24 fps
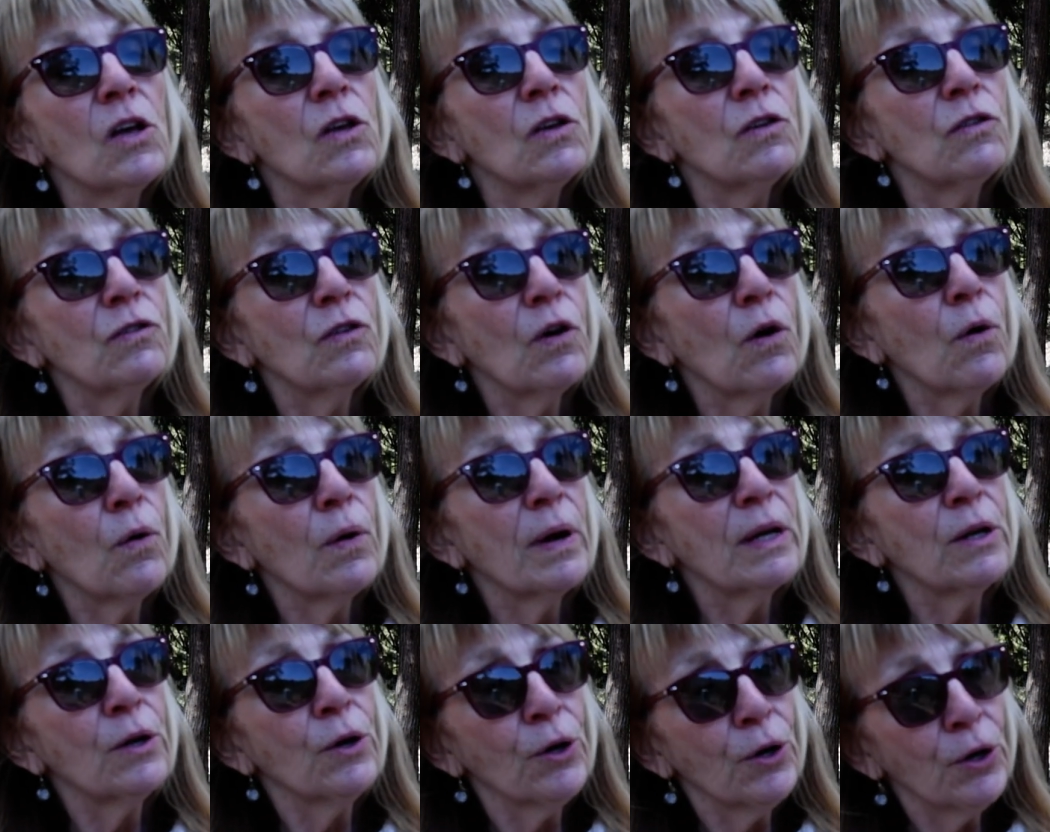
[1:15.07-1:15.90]
So
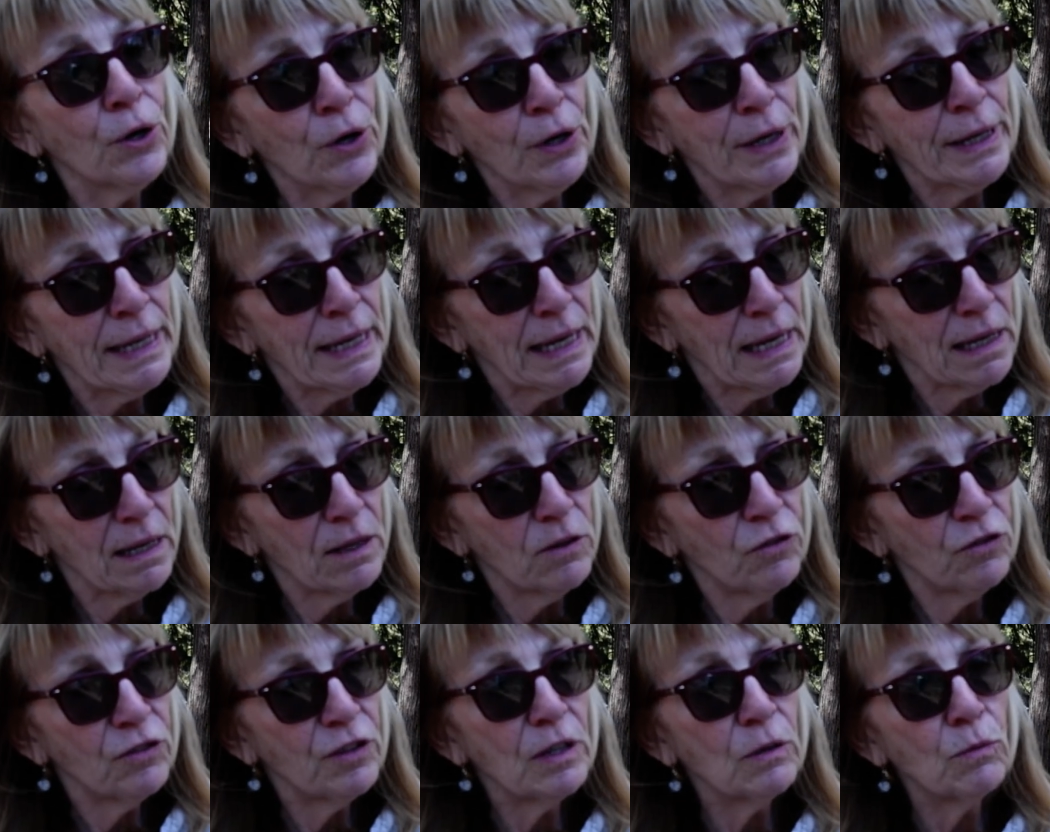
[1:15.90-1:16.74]
in her
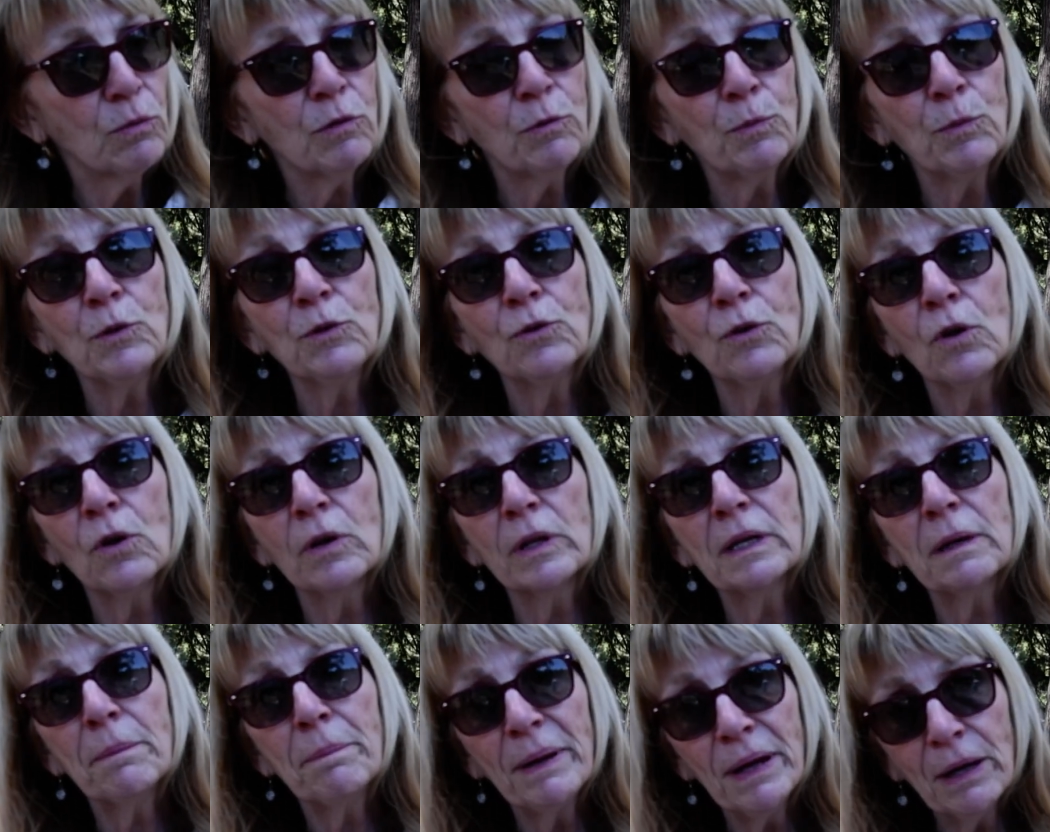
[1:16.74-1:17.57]
case, she was
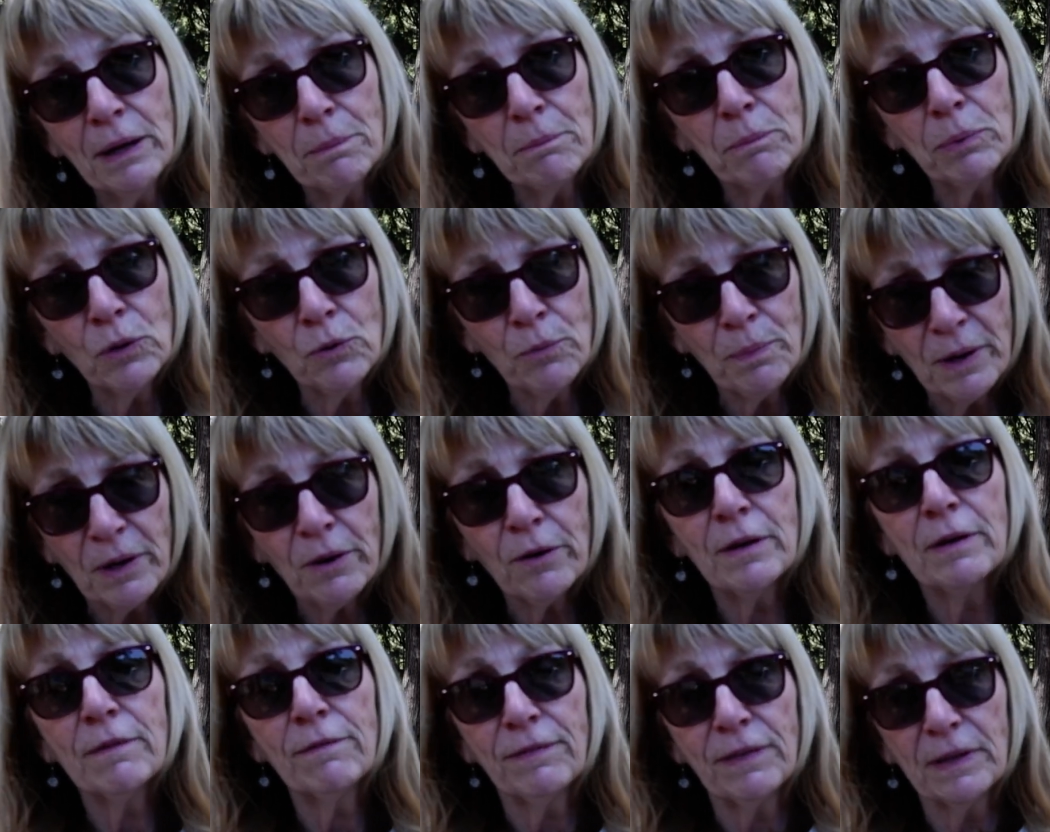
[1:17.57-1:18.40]
patrolling a
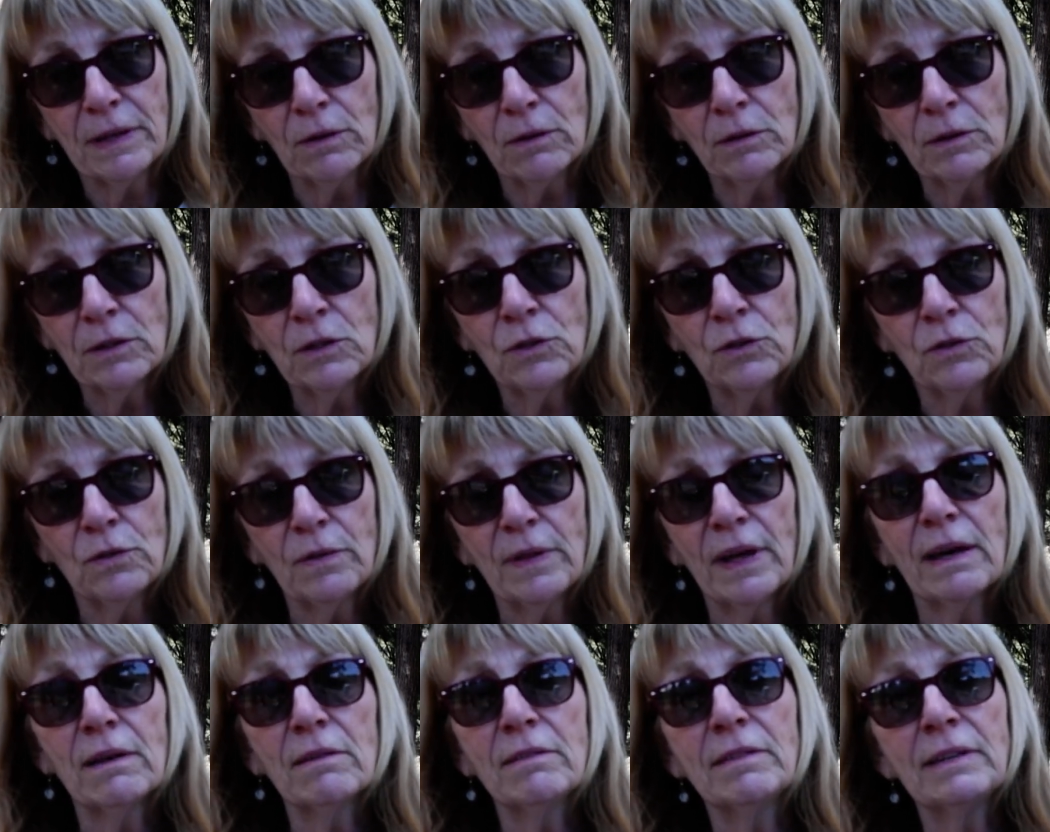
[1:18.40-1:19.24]
blueberry field in
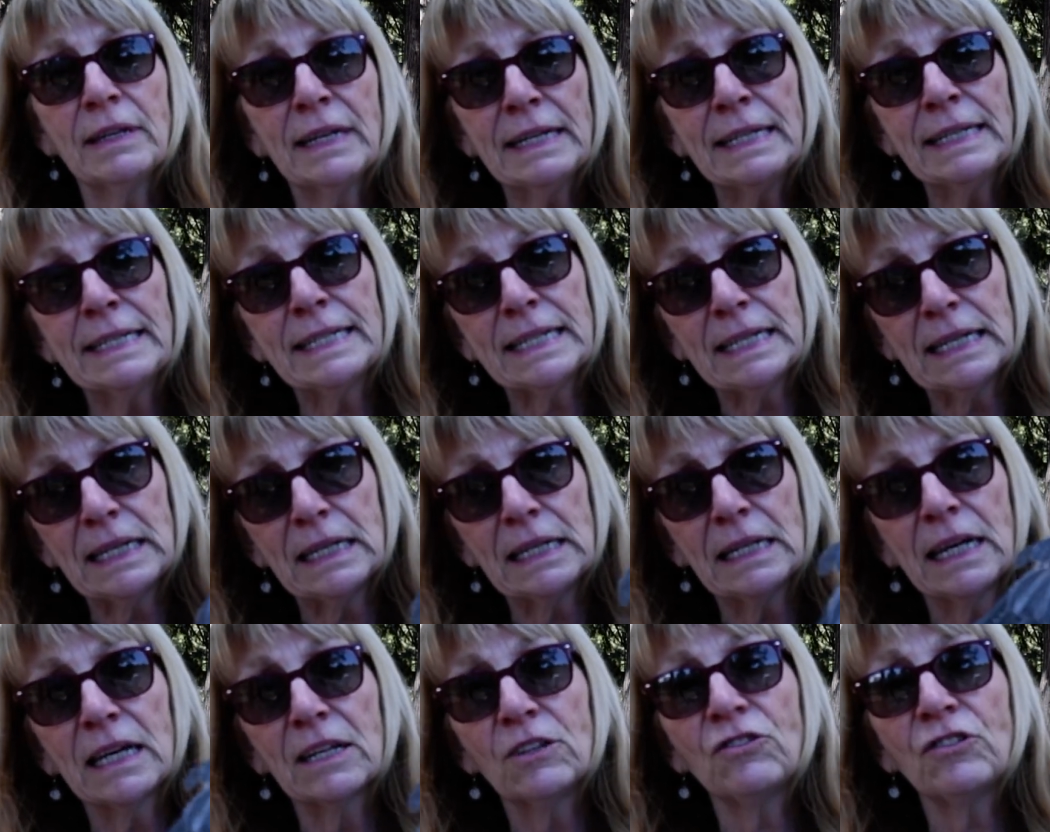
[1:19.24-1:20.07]

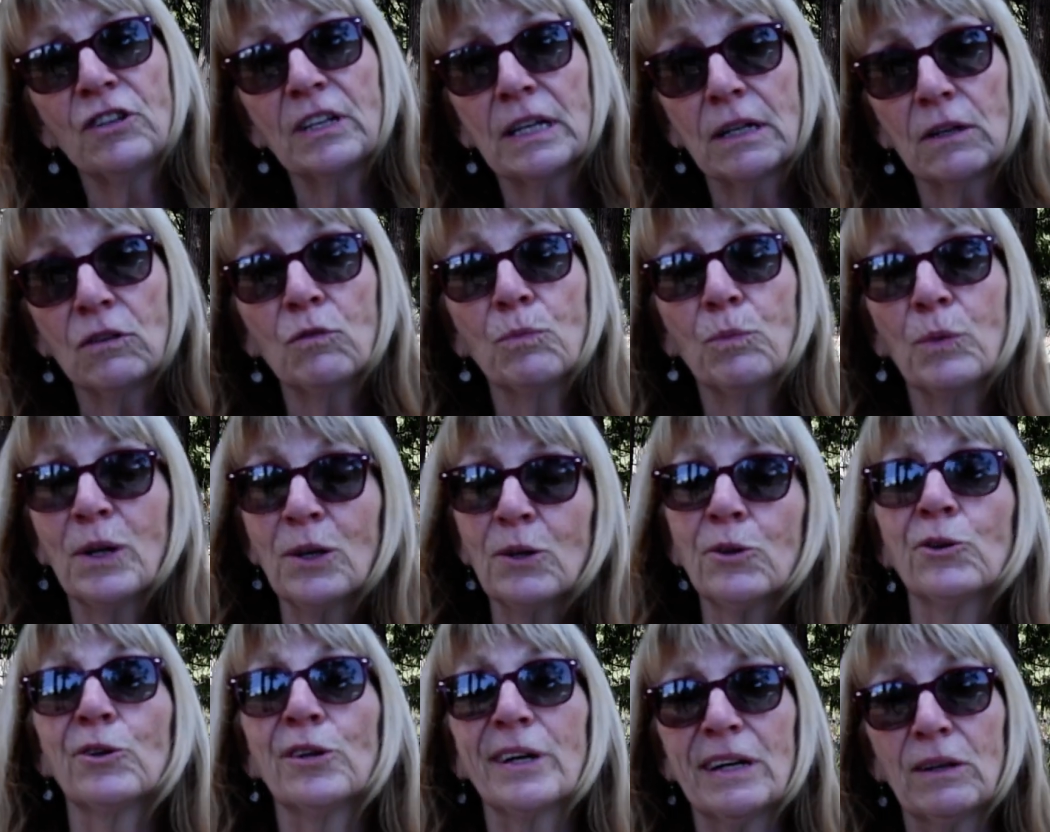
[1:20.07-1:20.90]
2018, and she hit a
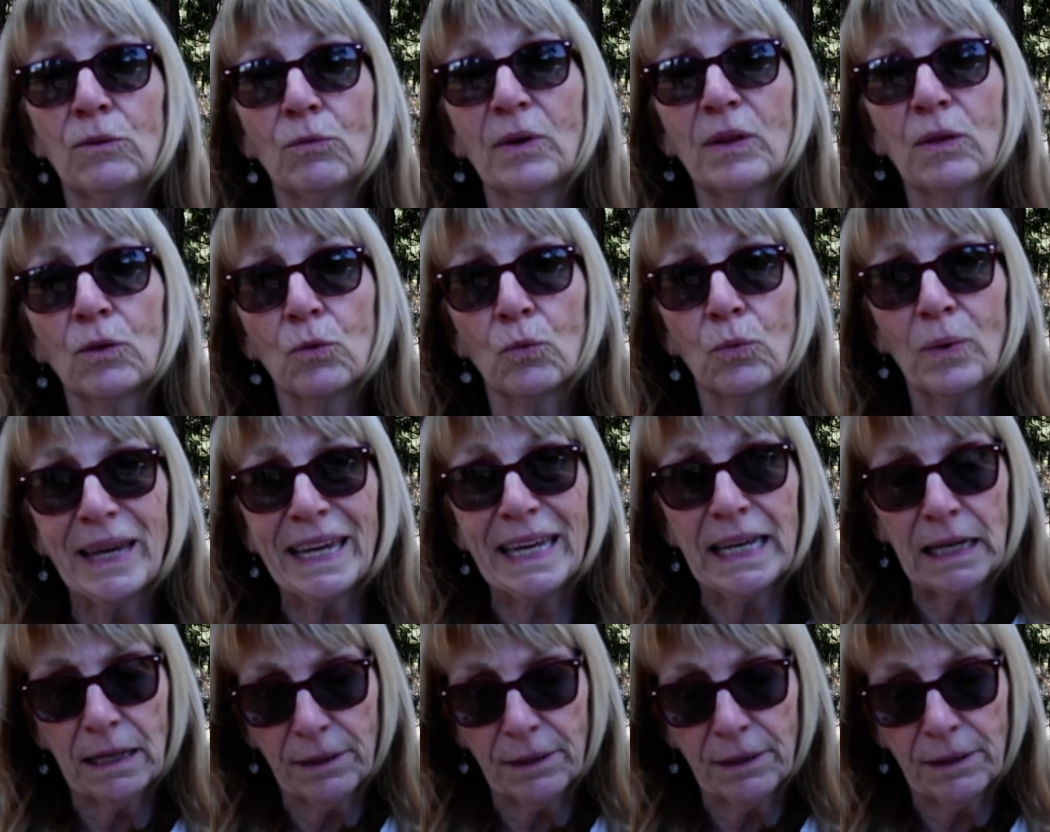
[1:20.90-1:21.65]
sprinkler head with her wing.